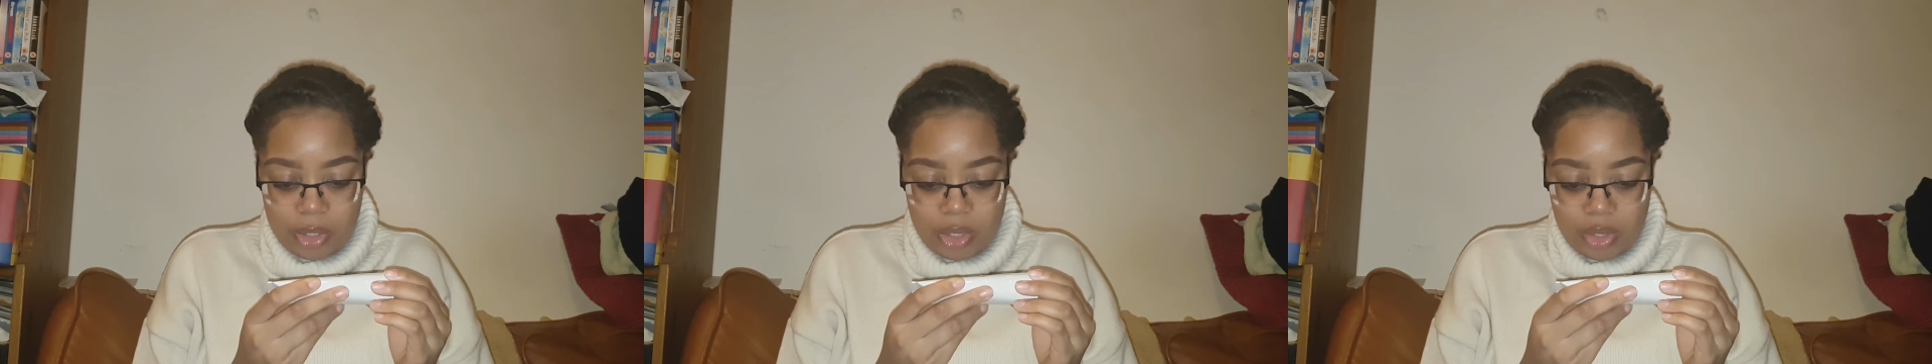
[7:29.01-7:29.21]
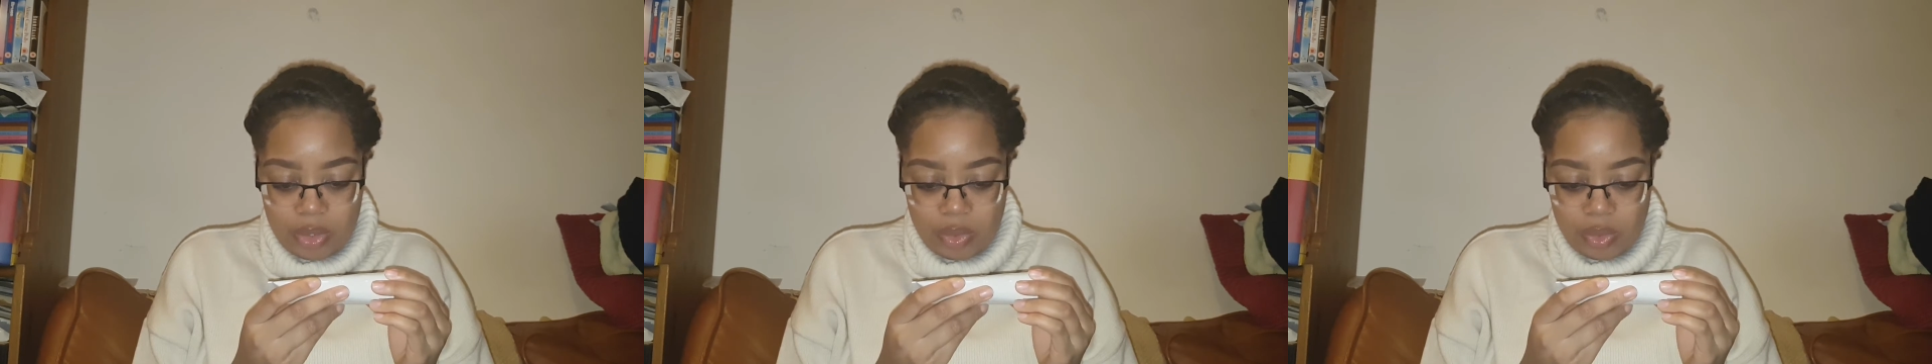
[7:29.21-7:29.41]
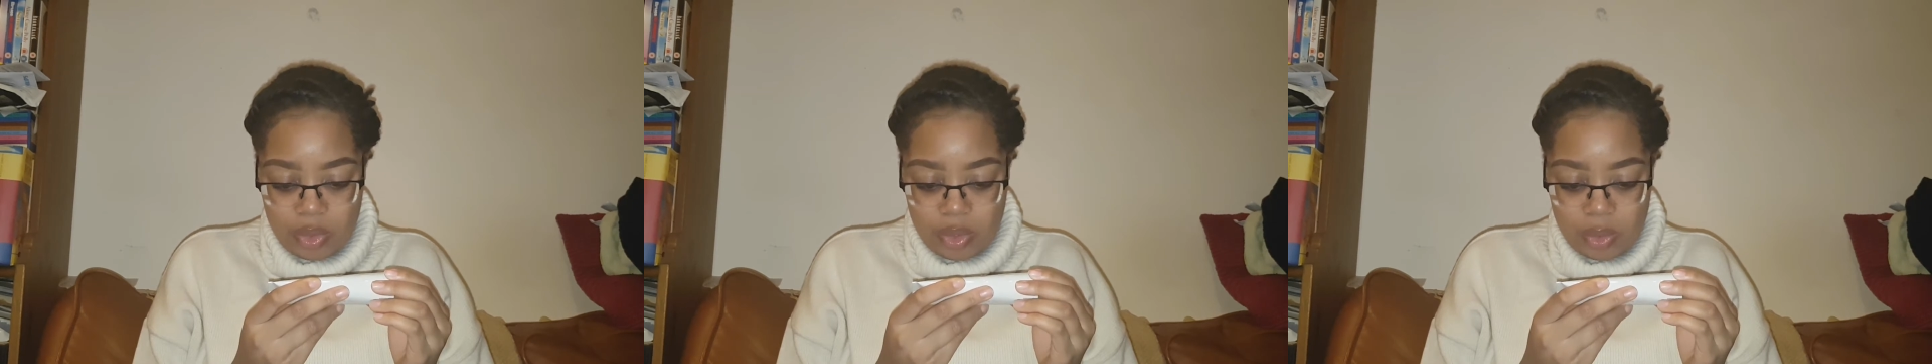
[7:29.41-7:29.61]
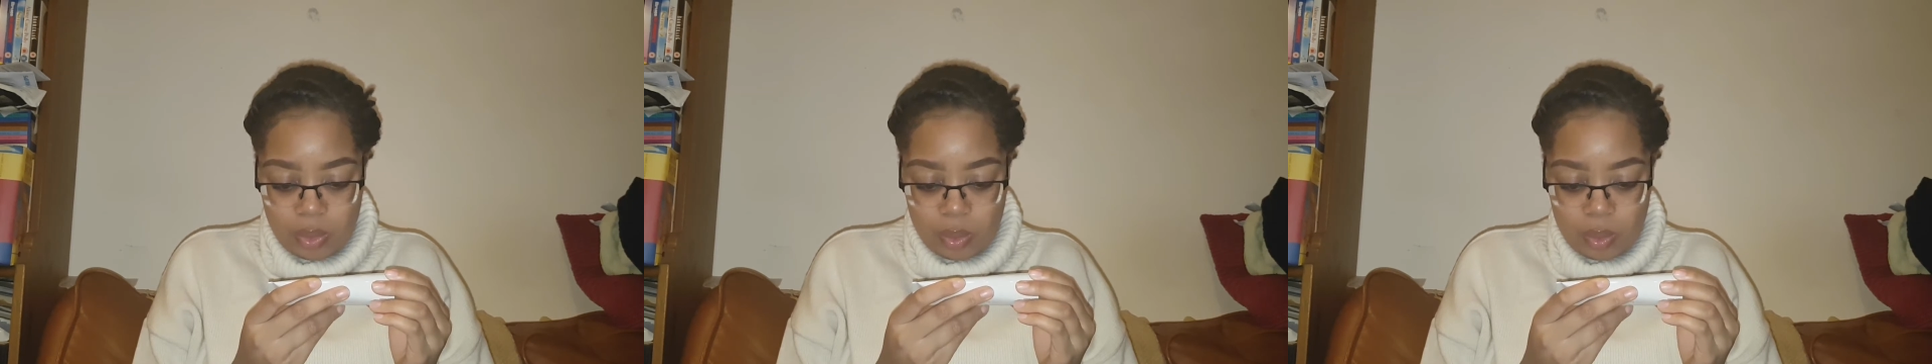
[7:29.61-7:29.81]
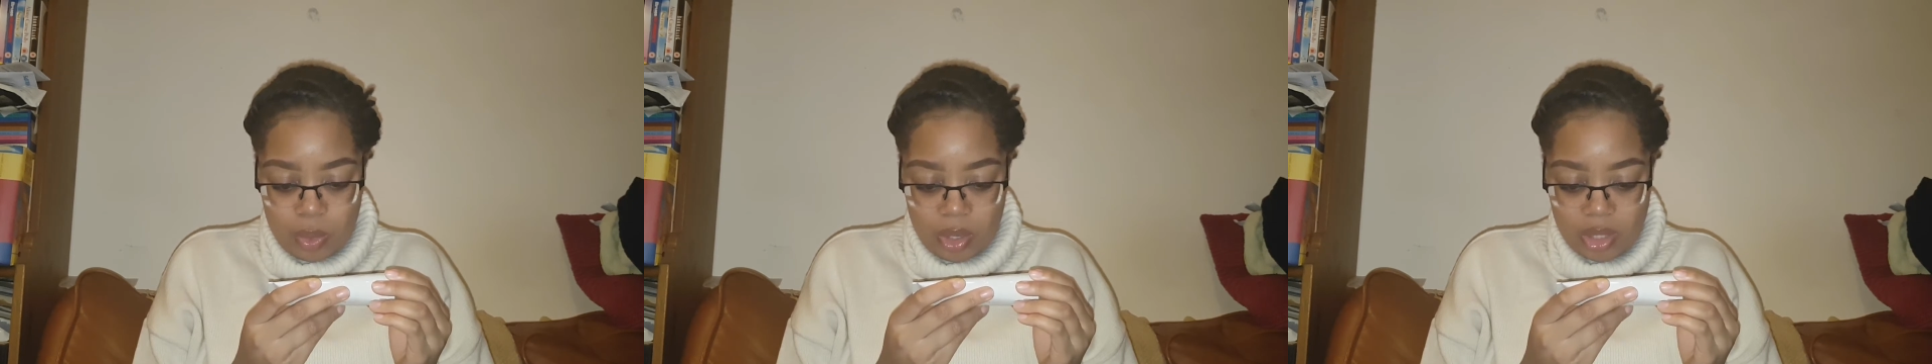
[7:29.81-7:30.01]
Used
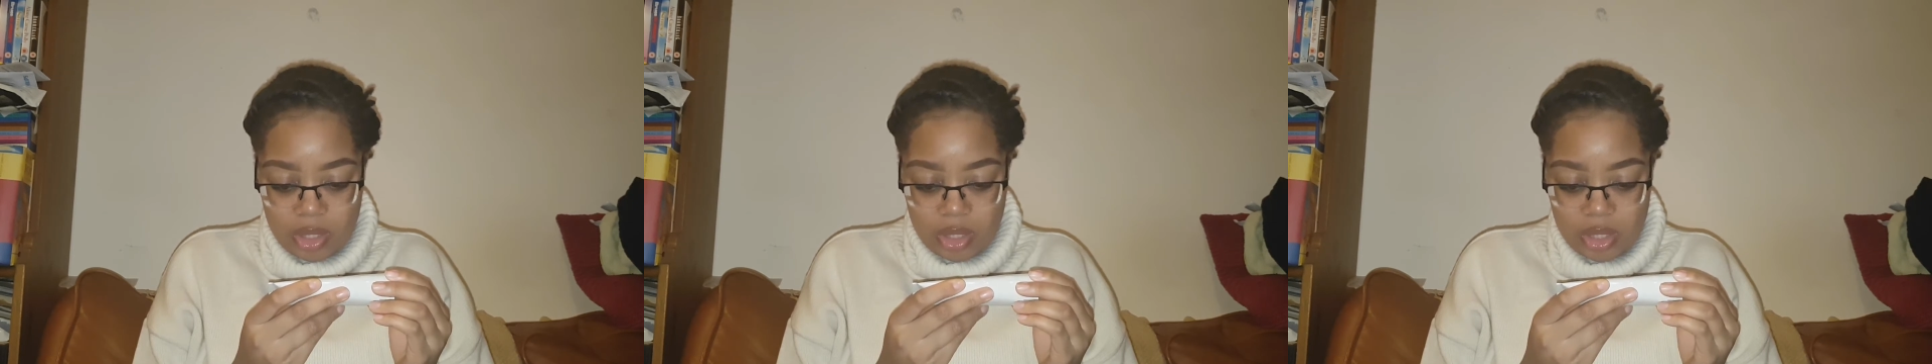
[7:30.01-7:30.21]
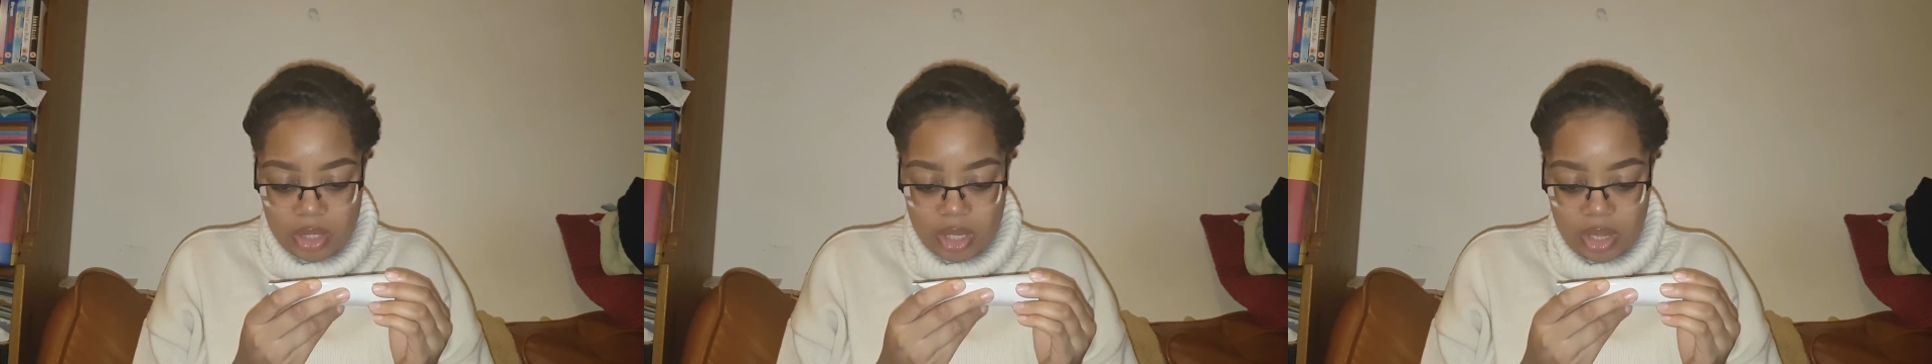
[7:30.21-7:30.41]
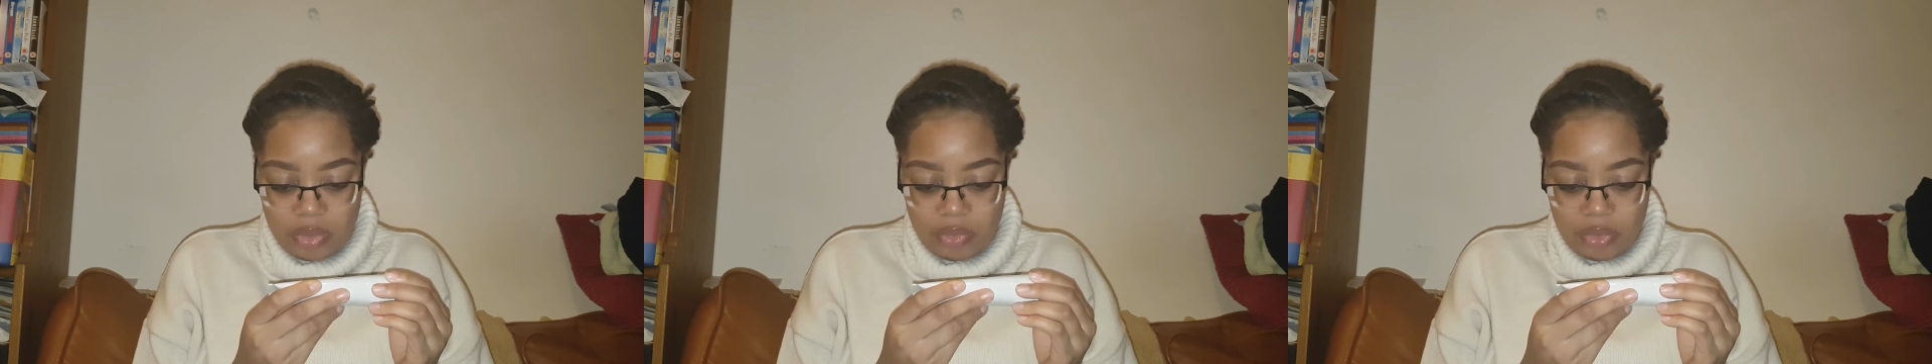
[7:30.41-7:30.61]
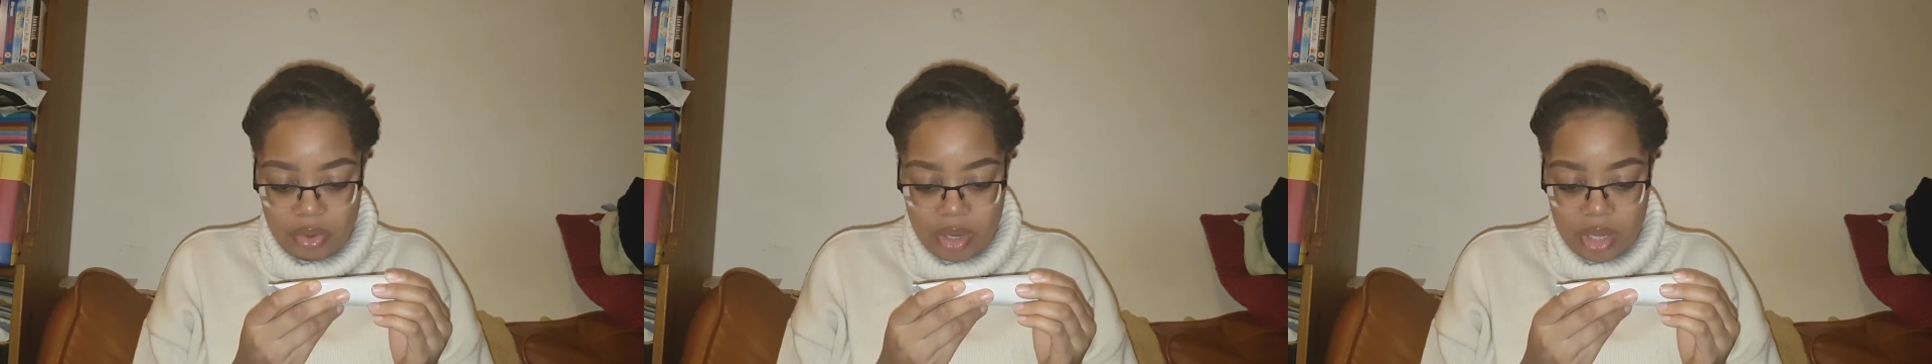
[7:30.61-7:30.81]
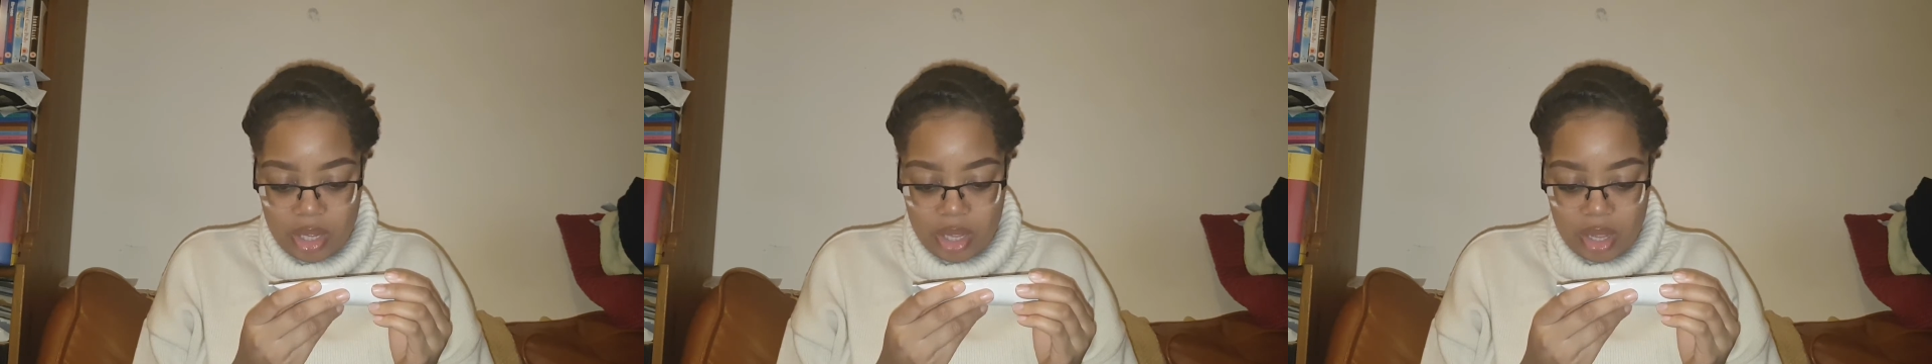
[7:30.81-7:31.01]
once
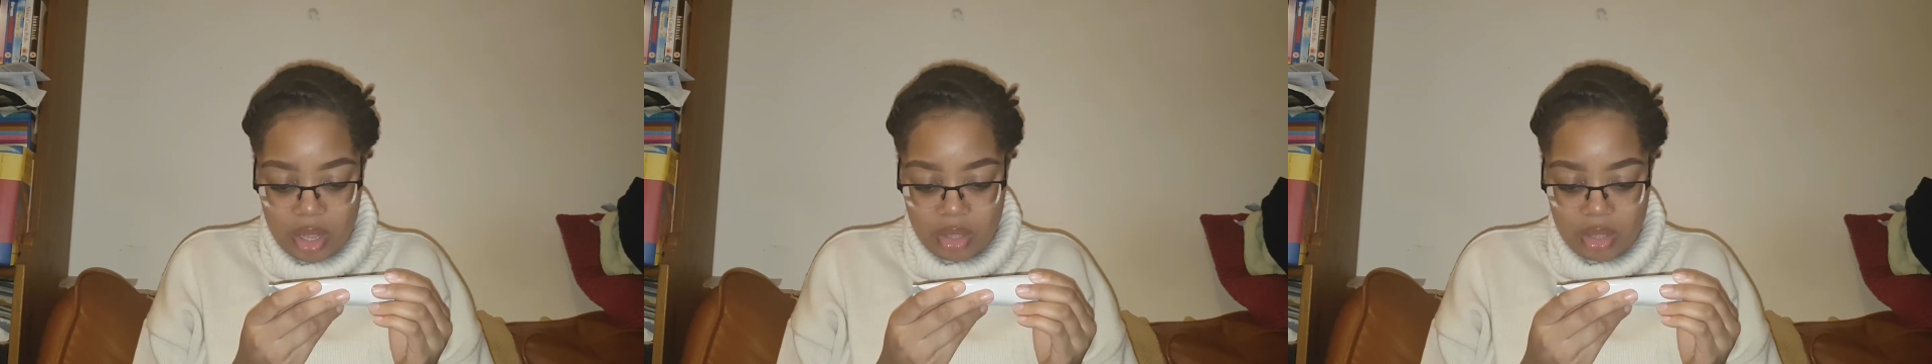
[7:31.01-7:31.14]
every